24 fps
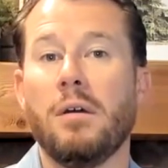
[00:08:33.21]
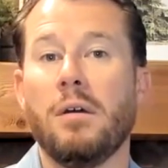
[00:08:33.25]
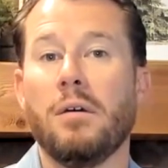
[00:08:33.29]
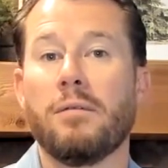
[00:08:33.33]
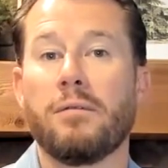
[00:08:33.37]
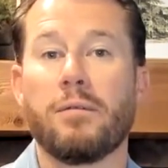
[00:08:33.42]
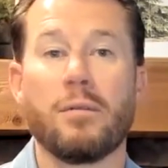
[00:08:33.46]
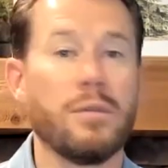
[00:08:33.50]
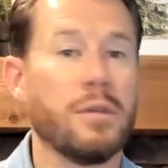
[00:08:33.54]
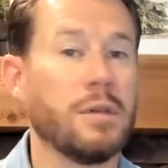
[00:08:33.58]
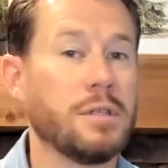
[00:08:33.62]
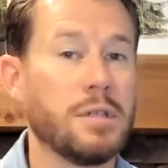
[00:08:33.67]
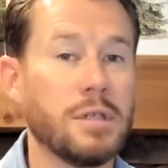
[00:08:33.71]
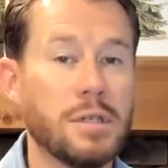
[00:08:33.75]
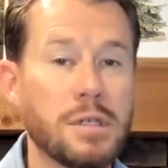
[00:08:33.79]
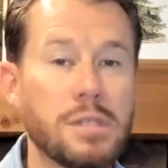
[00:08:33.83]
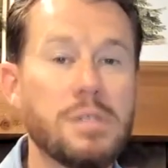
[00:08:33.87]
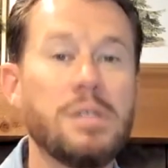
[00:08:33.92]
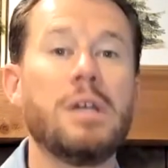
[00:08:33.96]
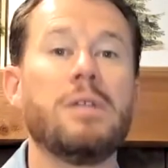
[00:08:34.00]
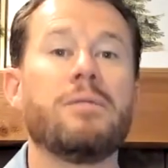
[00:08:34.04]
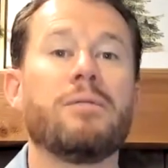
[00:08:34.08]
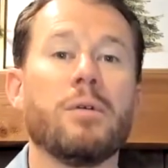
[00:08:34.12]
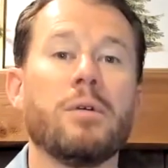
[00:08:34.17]
for the
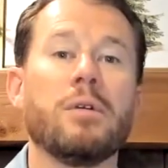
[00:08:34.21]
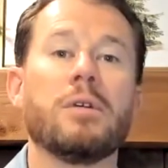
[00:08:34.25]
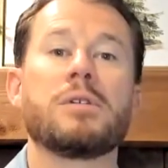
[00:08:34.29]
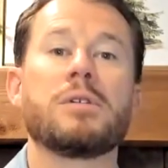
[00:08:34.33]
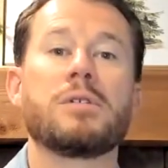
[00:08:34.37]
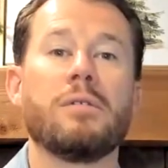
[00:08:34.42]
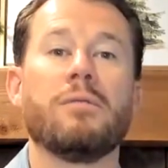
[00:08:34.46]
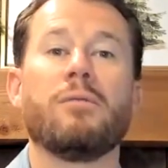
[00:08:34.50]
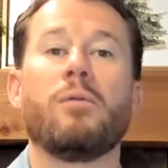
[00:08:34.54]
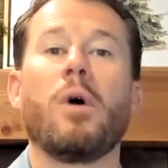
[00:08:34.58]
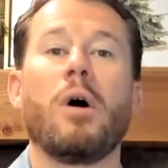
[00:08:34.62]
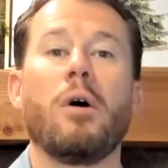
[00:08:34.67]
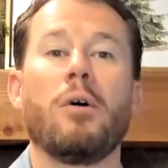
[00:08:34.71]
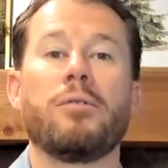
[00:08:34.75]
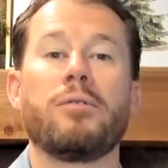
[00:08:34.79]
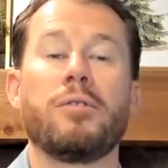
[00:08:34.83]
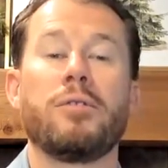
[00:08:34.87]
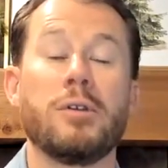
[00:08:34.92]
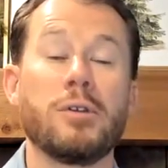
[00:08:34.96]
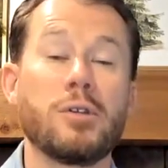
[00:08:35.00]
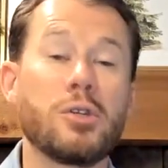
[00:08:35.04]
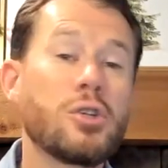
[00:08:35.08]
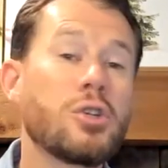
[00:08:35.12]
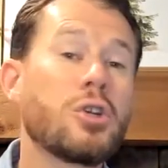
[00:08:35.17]
deceitfulness of wealth
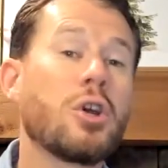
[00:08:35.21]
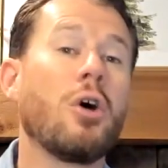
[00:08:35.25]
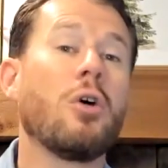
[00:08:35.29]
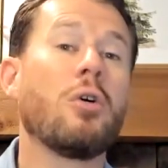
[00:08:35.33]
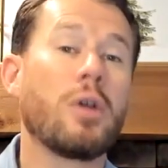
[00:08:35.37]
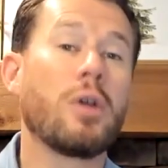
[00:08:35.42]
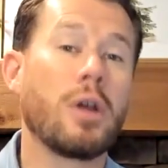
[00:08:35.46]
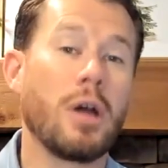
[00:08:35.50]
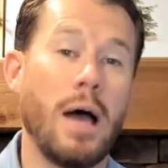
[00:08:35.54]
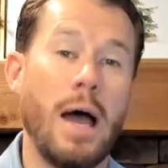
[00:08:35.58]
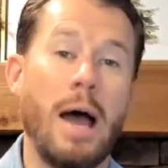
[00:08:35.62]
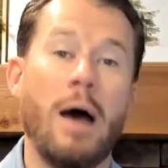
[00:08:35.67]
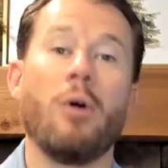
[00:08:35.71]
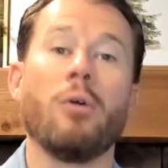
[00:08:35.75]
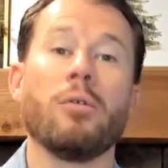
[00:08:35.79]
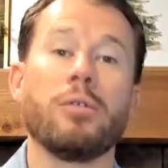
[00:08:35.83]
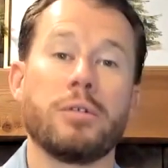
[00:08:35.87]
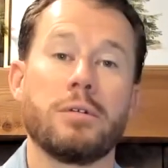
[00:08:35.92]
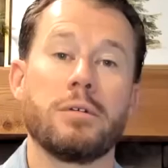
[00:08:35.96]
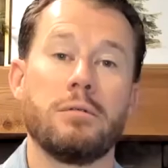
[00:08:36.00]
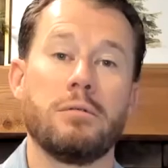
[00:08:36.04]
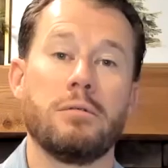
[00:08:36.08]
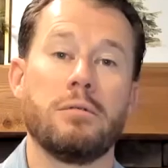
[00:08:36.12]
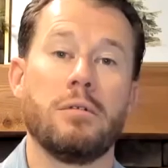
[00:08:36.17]
to choke
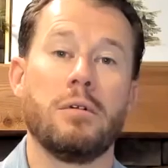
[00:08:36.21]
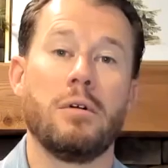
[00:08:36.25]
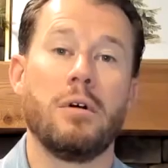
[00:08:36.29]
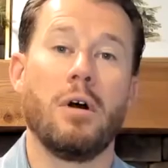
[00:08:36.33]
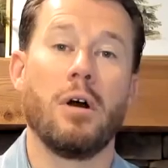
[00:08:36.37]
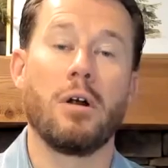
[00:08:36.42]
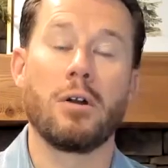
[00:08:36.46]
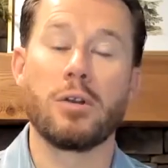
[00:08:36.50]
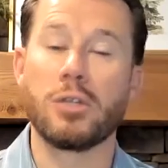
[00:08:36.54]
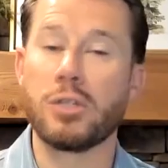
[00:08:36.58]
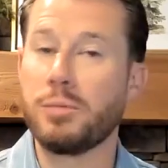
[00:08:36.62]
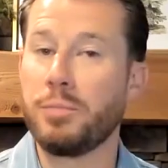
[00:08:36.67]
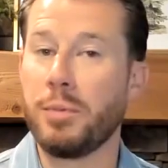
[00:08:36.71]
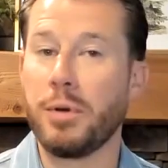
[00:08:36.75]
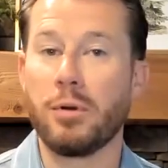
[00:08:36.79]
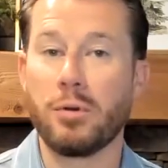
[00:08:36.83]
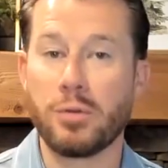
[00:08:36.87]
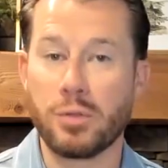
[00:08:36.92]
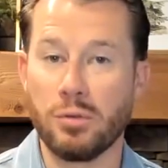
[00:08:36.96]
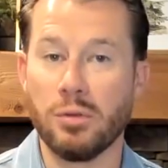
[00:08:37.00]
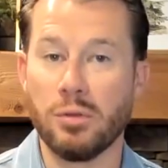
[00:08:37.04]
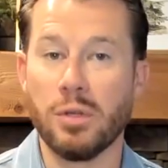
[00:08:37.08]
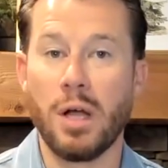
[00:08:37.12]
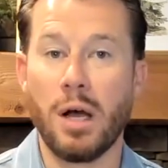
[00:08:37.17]
out our
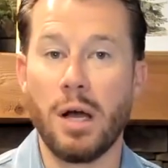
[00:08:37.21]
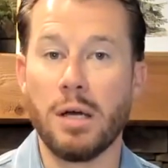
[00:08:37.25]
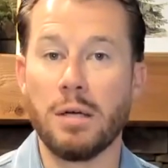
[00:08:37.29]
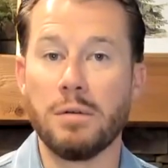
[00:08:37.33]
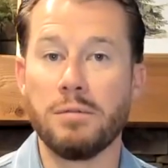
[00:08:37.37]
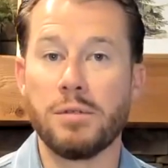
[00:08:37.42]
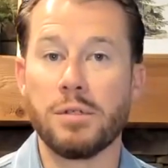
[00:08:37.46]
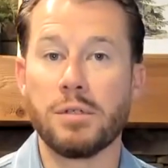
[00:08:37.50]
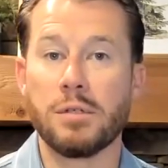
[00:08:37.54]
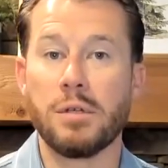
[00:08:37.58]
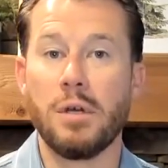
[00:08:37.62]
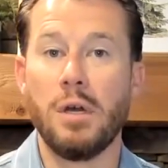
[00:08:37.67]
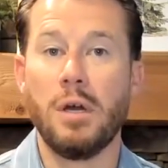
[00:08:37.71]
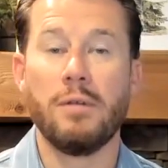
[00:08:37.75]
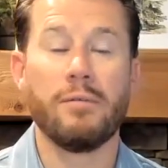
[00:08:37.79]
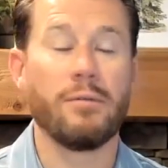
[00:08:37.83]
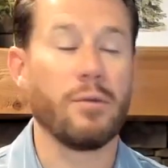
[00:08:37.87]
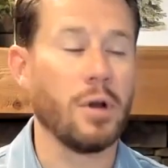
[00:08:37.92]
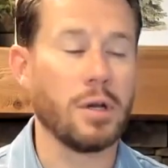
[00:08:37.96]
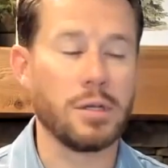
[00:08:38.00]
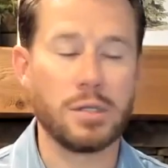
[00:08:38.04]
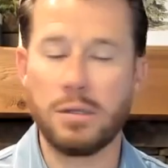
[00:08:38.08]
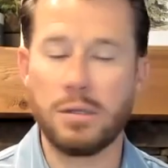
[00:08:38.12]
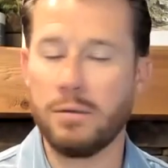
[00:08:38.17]
spiritual lives,
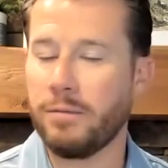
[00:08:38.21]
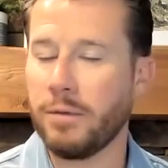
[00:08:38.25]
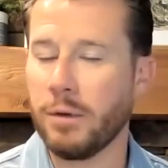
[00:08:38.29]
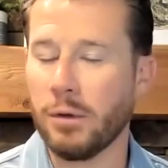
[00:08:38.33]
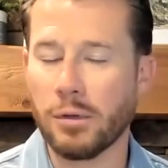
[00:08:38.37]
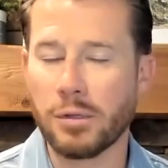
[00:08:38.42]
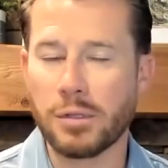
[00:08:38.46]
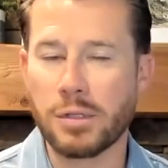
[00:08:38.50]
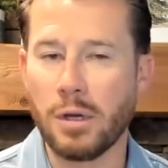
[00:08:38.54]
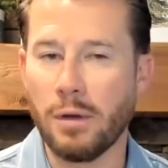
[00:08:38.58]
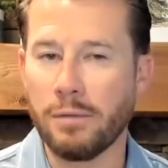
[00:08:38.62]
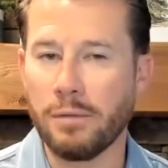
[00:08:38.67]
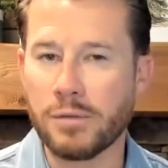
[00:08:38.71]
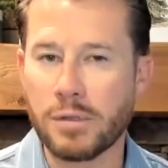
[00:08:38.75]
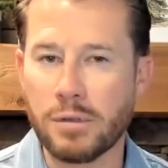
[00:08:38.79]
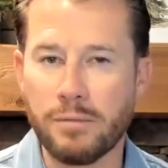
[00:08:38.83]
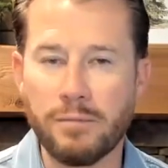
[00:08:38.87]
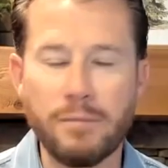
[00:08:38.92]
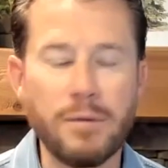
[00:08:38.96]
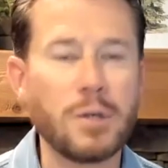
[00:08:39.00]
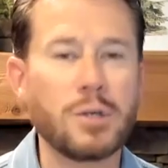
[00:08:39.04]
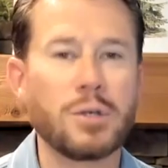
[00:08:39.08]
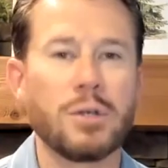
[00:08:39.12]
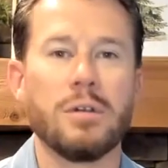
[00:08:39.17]
for us to feel
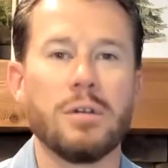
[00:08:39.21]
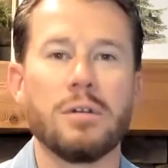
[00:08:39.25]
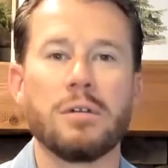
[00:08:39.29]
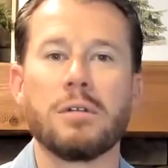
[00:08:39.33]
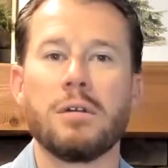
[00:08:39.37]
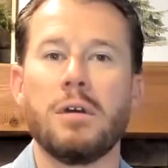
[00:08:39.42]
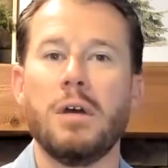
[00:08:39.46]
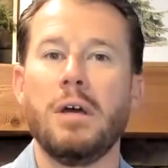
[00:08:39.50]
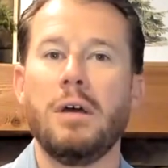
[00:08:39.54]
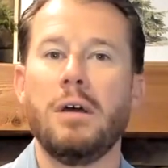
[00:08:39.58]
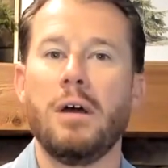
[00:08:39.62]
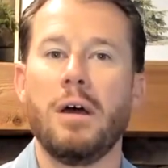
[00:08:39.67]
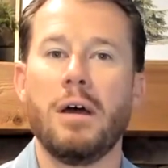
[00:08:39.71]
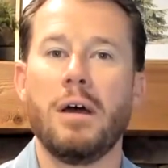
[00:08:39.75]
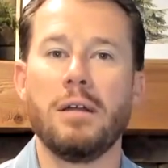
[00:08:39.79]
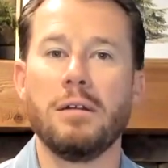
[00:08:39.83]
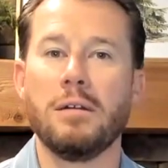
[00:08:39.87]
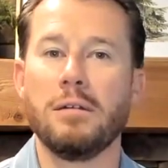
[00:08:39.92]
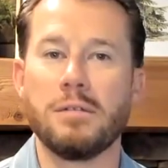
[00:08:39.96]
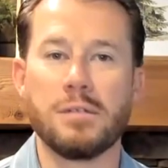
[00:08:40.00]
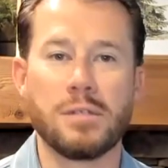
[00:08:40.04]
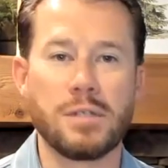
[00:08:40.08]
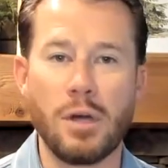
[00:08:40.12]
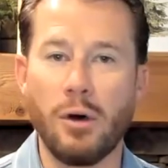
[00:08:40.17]
self-sufficient
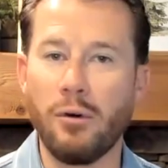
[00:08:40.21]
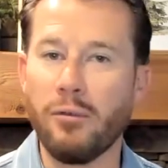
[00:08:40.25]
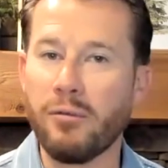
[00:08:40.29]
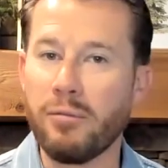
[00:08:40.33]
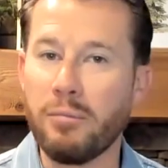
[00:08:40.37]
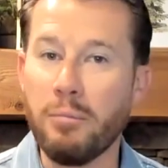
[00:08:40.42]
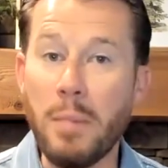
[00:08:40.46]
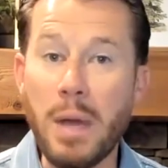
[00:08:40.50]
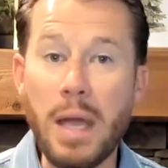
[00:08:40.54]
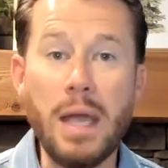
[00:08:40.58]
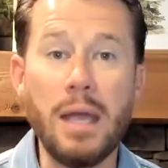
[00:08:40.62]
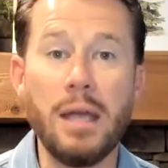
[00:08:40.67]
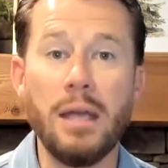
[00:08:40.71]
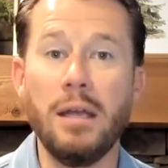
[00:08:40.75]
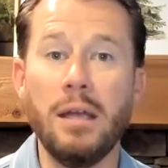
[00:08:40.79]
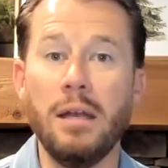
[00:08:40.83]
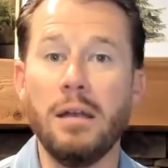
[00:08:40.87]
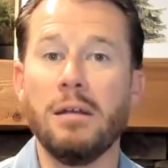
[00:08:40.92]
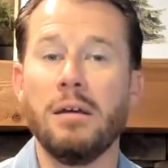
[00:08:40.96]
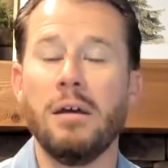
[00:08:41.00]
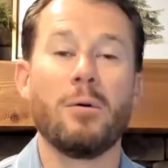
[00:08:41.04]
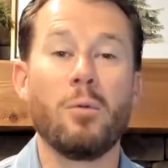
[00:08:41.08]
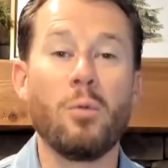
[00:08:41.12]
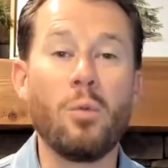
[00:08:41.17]
and
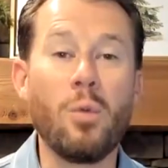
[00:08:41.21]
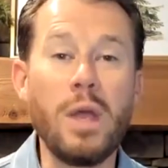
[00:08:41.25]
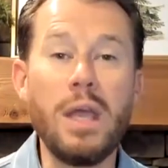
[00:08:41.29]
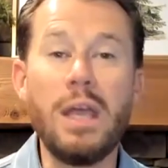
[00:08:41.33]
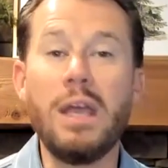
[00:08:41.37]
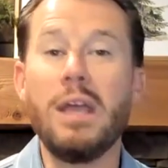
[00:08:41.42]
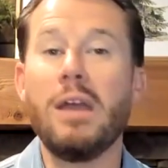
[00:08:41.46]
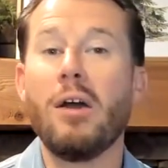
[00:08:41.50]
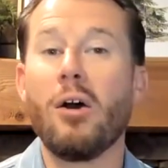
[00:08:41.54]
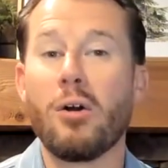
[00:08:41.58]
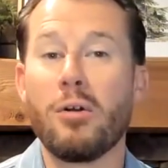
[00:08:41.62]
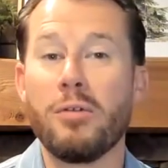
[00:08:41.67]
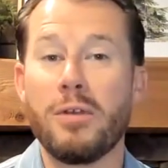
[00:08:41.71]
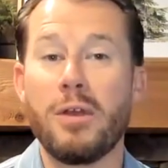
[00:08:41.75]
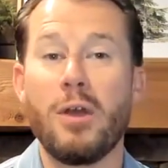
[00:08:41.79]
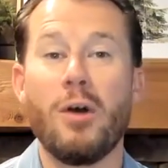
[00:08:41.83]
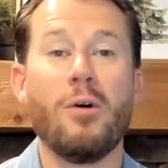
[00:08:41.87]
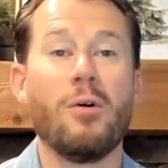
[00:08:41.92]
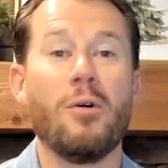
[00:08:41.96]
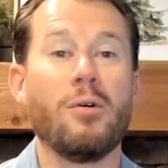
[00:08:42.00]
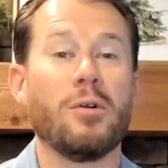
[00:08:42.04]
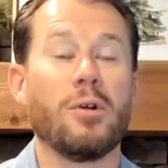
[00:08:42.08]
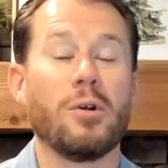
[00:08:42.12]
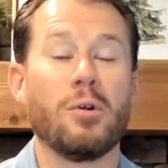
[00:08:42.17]
self-made. We are the
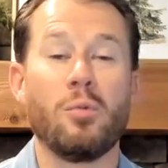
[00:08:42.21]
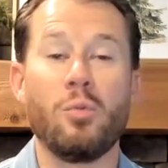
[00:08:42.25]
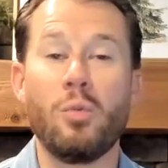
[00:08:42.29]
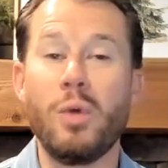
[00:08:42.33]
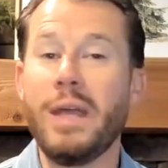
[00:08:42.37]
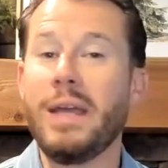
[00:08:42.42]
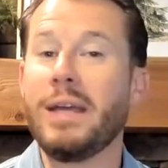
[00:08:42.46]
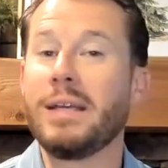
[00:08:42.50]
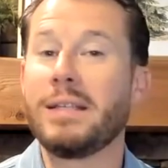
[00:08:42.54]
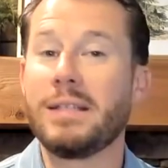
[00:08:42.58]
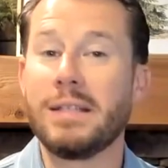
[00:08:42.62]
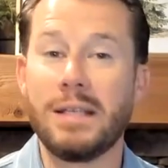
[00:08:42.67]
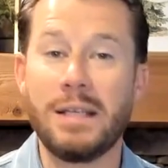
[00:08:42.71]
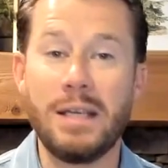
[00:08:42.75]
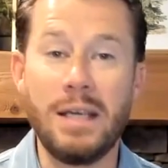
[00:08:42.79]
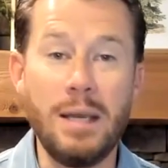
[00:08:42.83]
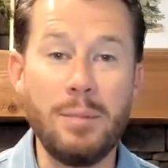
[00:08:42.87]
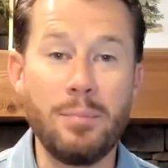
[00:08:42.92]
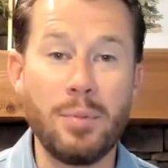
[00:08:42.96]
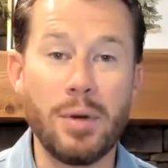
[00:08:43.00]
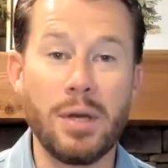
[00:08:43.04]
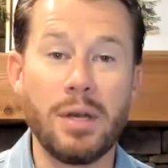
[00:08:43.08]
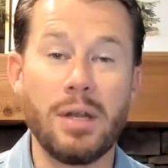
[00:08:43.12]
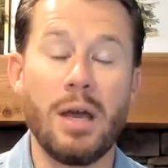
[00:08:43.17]
owner and we get to
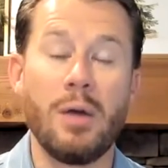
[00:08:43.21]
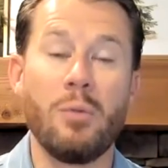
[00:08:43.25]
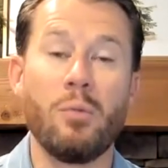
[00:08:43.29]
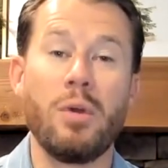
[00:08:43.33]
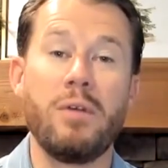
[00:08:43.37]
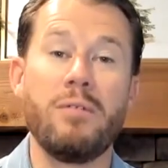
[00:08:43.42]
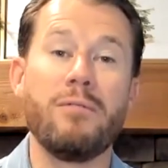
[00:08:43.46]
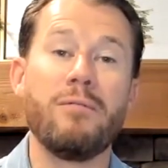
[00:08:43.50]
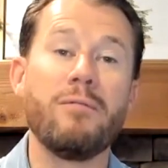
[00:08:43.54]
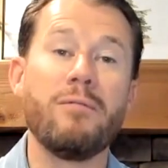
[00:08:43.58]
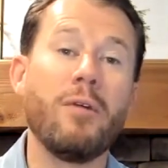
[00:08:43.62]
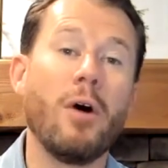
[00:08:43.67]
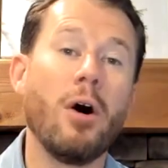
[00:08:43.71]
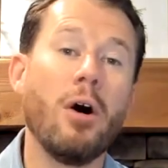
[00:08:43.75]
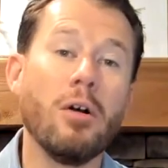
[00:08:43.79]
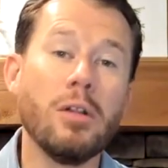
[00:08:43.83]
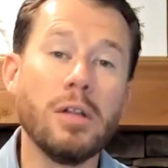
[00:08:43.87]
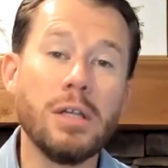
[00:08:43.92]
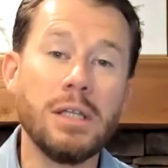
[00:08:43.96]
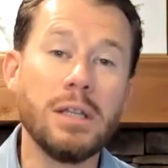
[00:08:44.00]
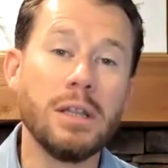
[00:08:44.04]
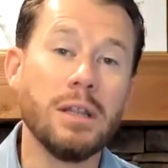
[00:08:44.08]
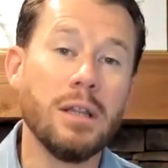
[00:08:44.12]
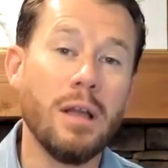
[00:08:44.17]
keep it, and we fall
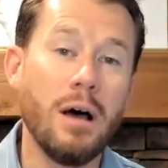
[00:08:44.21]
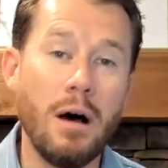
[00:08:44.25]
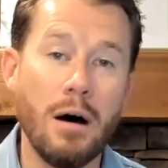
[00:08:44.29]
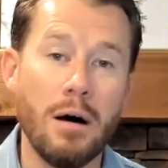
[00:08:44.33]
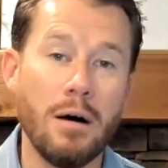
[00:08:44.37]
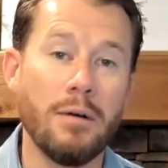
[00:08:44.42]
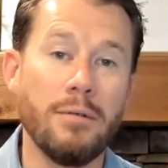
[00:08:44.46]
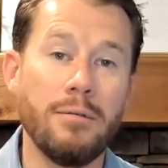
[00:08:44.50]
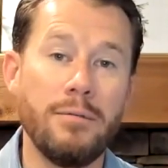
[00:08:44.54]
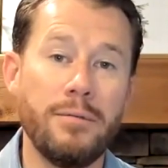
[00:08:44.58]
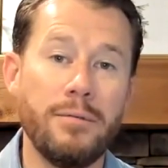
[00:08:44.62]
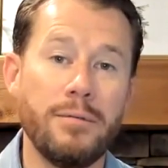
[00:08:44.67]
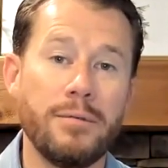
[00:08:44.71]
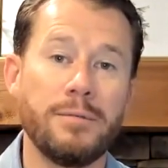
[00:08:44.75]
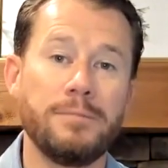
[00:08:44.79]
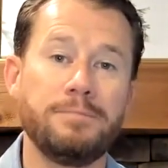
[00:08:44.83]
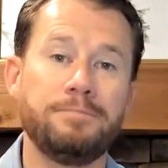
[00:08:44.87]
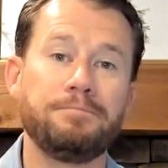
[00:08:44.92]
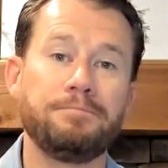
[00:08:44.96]
in love